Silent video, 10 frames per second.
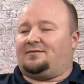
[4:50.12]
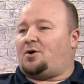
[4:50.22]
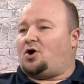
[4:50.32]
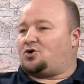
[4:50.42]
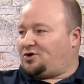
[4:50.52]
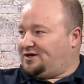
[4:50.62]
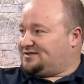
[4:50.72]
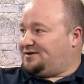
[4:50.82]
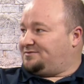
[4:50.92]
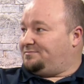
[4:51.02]
Paul
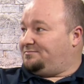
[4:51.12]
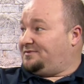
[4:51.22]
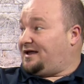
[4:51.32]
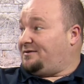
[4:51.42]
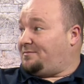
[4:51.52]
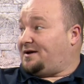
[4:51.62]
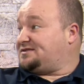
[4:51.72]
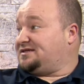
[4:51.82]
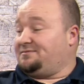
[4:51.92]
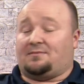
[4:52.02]
Christ, name
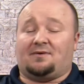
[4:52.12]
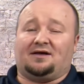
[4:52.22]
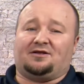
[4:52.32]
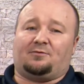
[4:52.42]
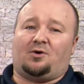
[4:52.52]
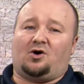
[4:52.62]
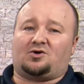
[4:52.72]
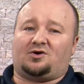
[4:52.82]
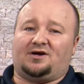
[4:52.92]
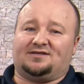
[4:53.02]
about slipped my mind there. Paul
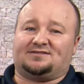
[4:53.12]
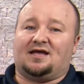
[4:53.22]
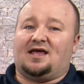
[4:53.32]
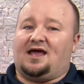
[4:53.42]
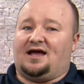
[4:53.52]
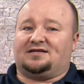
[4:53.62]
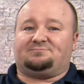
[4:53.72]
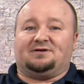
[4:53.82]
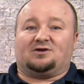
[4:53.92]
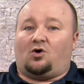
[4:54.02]
Christ has
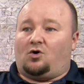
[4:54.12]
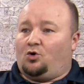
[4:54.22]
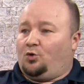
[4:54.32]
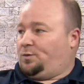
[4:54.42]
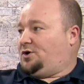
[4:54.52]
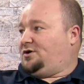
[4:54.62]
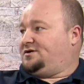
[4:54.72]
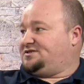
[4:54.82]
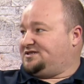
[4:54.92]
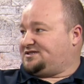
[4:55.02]
been uber
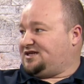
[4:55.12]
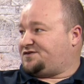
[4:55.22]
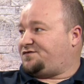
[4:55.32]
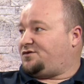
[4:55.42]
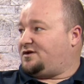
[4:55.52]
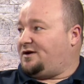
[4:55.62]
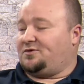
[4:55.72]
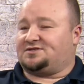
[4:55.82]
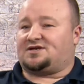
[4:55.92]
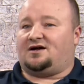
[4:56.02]
successful at
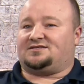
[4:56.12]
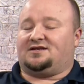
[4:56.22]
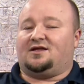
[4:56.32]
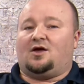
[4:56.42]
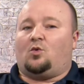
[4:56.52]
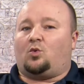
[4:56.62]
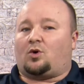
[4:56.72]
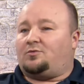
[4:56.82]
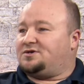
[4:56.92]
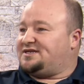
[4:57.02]
Wisconsin.
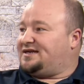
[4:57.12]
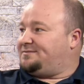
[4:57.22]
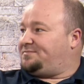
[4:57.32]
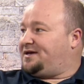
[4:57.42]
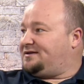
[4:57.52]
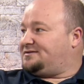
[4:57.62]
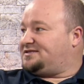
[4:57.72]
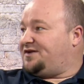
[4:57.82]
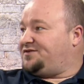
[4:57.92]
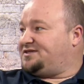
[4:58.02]
What was he at Pitt?
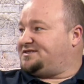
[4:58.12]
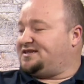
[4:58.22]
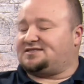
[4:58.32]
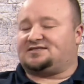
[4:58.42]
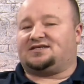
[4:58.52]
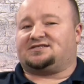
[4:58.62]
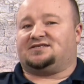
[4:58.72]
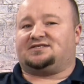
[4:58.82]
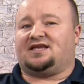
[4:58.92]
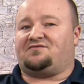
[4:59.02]
7-6,
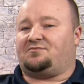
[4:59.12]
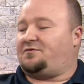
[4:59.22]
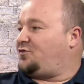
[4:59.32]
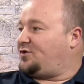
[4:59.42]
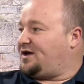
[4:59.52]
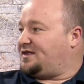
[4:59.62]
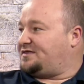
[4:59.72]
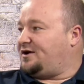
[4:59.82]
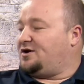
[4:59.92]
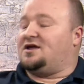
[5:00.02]
6-7 before he got
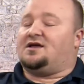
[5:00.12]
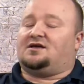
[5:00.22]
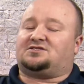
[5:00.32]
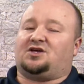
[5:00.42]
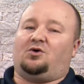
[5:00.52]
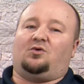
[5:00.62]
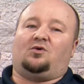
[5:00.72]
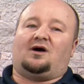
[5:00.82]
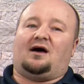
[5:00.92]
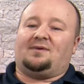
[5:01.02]
there.
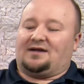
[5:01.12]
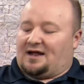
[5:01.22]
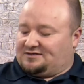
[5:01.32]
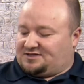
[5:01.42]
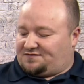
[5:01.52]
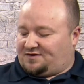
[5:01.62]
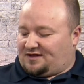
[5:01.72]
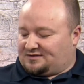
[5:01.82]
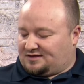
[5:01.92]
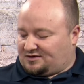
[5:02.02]
So, I just feel
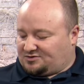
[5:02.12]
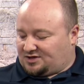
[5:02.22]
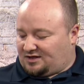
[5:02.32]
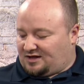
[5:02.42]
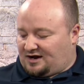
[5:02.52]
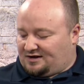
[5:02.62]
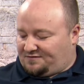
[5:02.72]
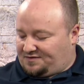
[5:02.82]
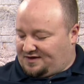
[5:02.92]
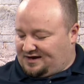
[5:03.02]
like that there's a lot
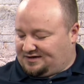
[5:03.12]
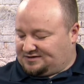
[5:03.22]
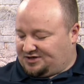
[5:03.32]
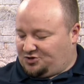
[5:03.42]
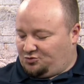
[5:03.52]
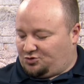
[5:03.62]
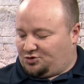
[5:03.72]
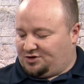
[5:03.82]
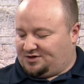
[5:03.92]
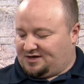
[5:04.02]
of things that you
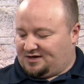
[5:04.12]
could